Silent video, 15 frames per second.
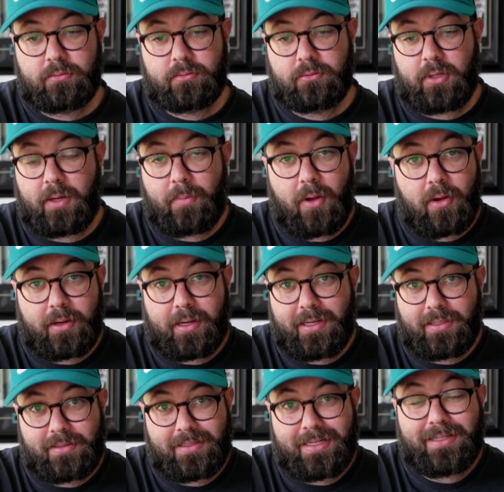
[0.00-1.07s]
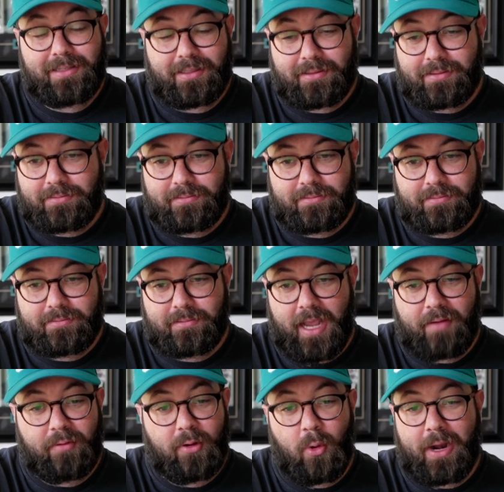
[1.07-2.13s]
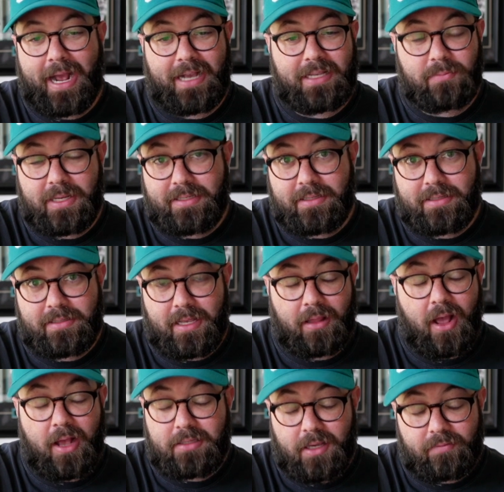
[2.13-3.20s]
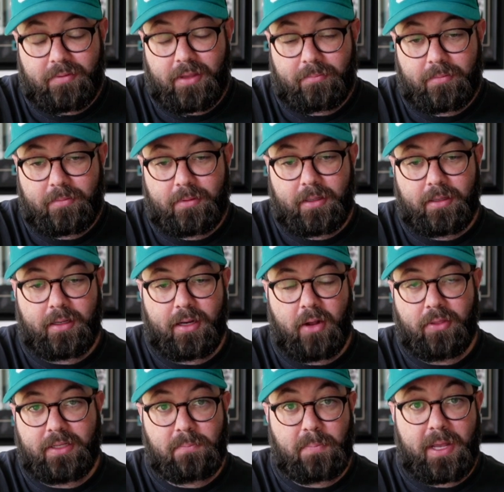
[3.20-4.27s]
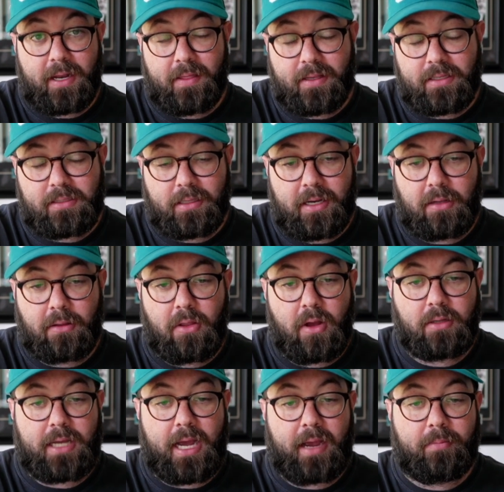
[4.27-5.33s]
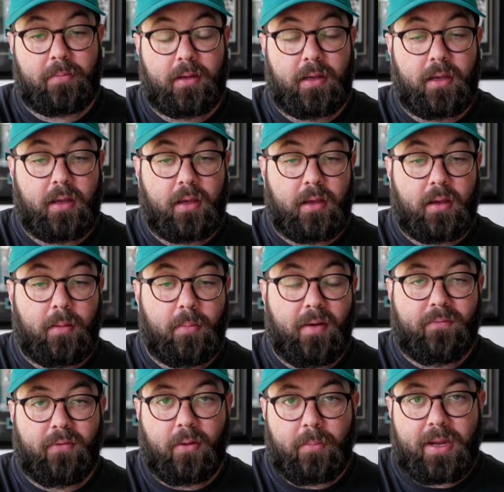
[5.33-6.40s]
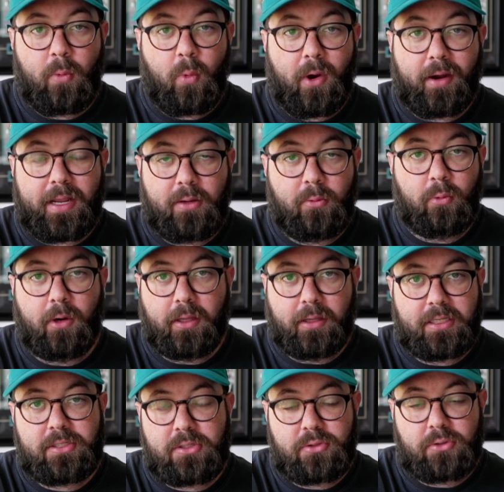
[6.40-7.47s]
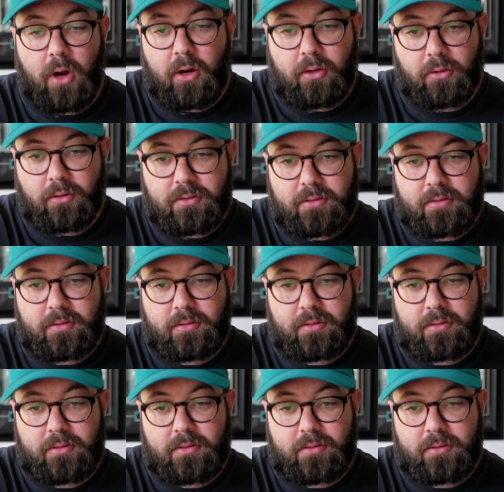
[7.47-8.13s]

Trent Baalke is decent. Everyone has misses and lots of them, you know, that's been in this league a long time. But for me, where he really struggles